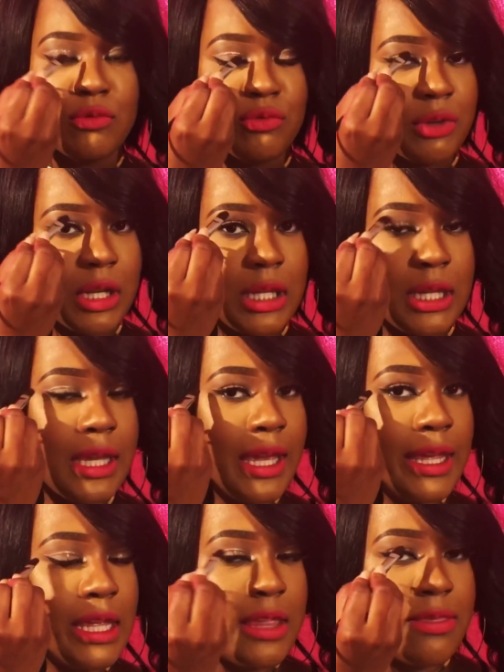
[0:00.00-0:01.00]
so you can really
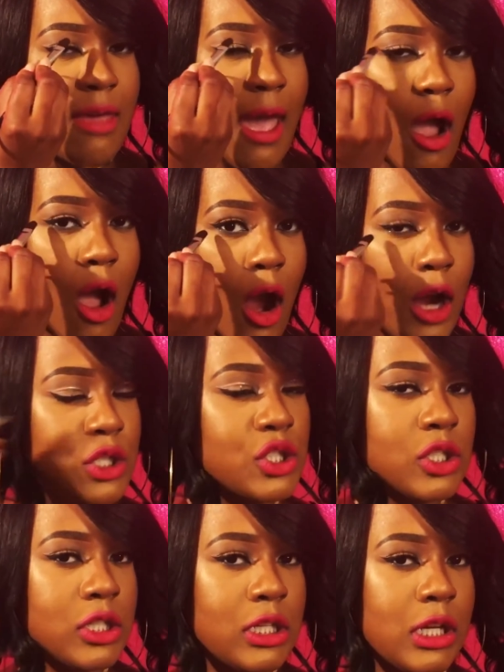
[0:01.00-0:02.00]
get in that
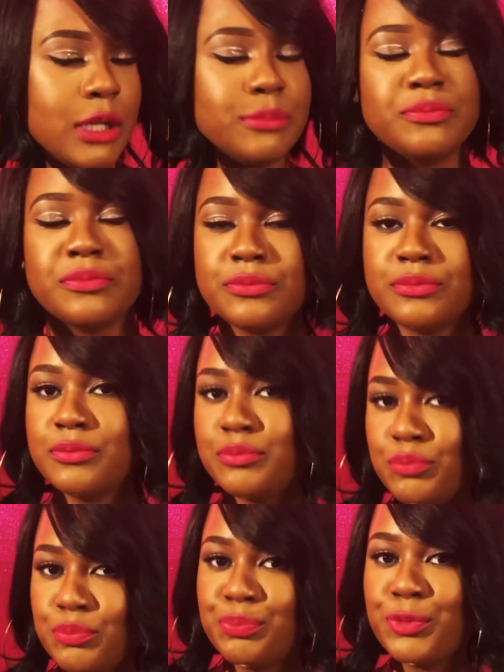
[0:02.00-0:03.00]
arch good,
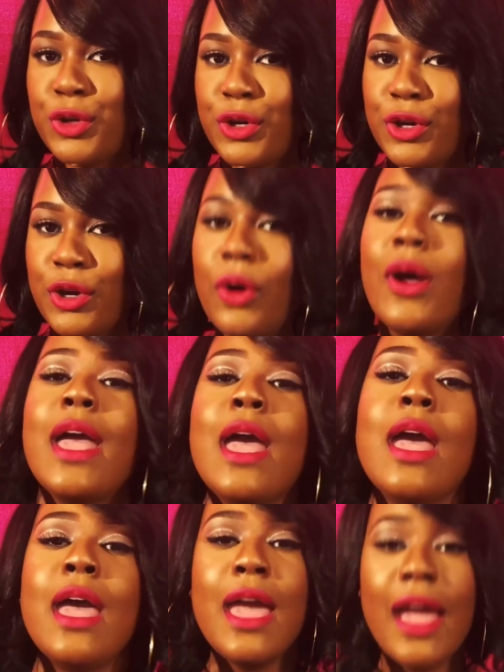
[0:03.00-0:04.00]
girl.
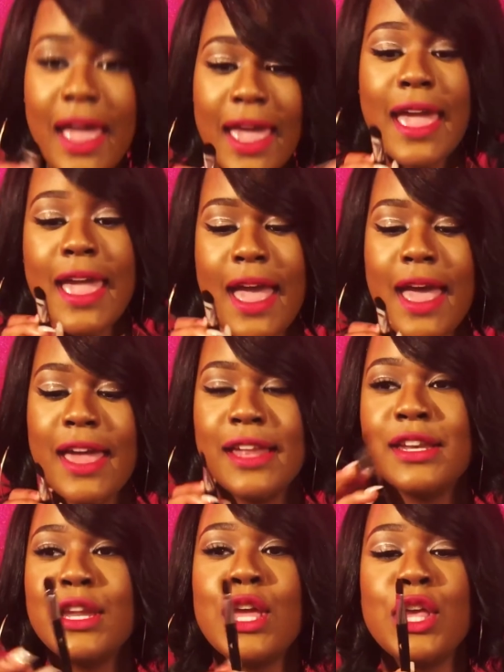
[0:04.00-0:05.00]

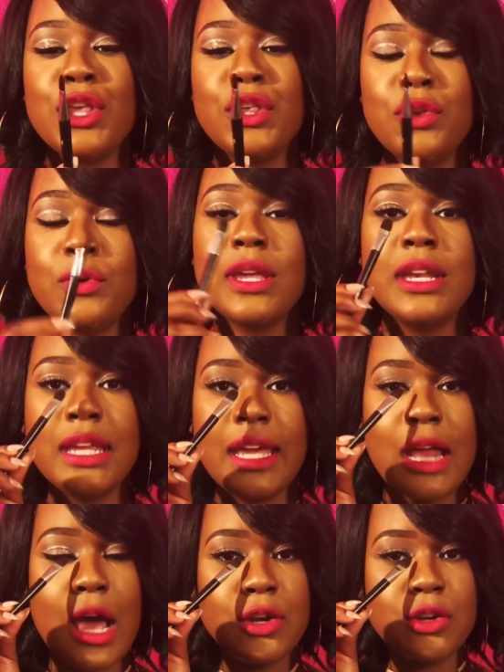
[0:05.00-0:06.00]
And you
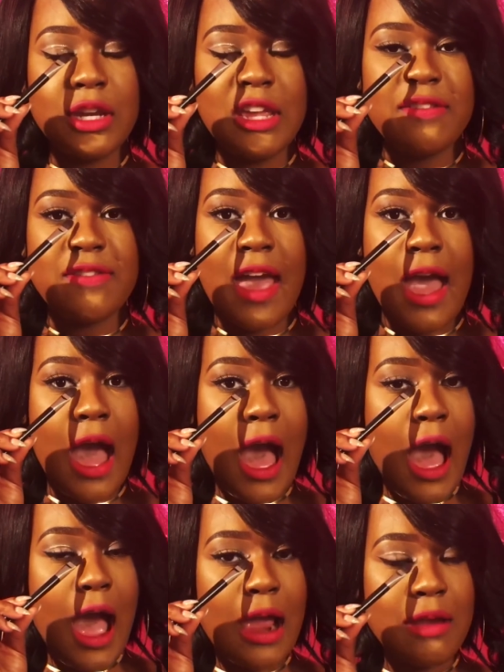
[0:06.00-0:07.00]
can get underneath
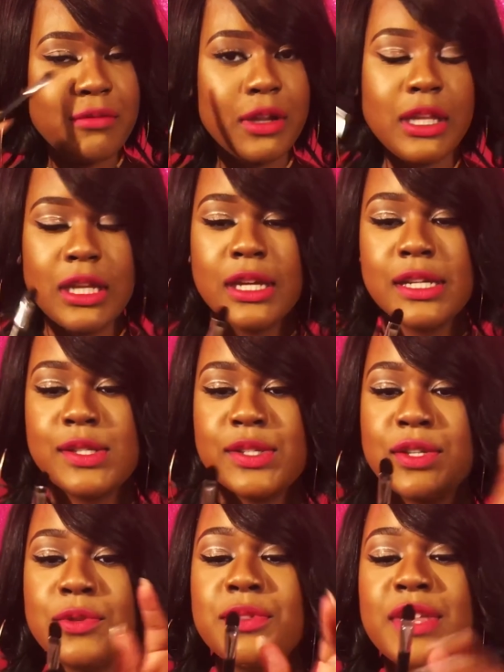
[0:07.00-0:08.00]
that eye really
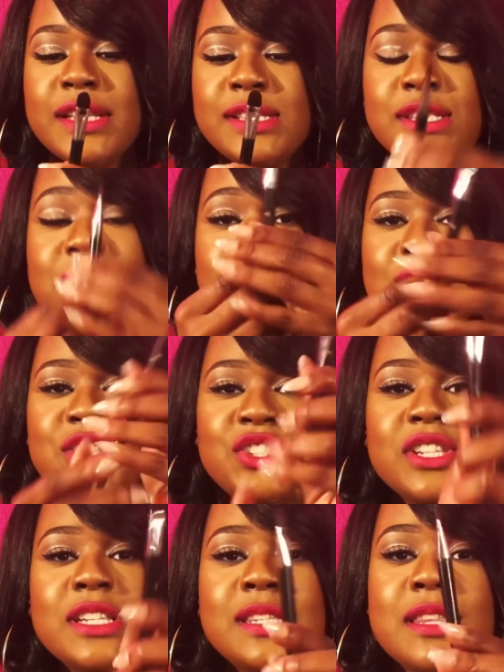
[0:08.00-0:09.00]
good too. This
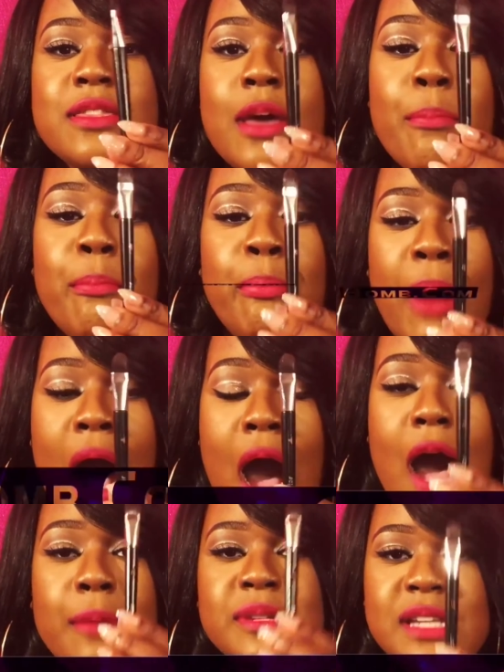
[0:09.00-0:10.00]
is just the
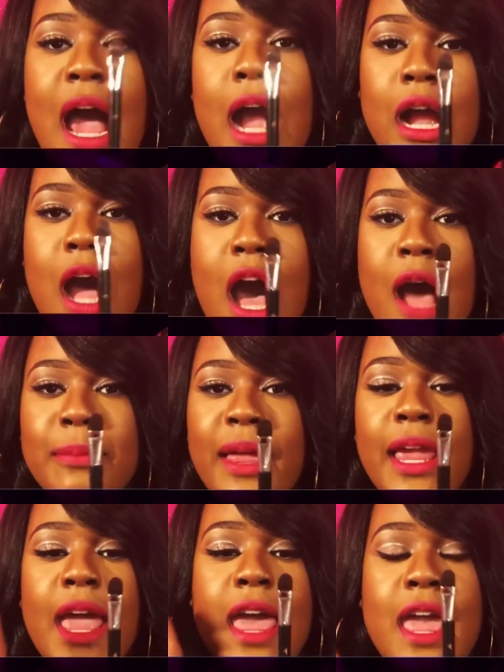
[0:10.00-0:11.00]

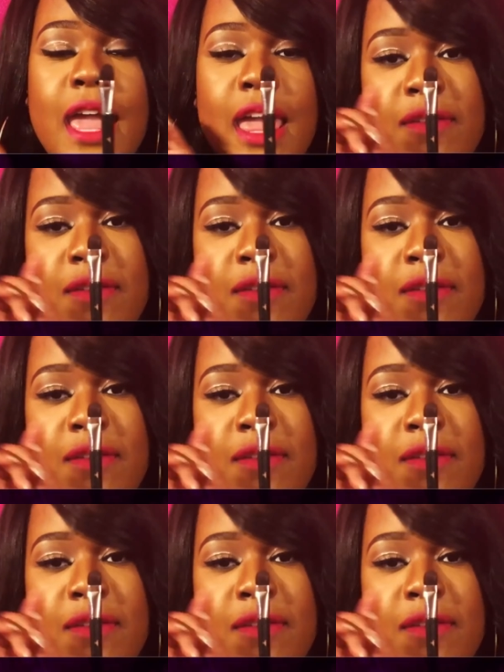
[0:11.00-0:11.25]
bomb.com. Like,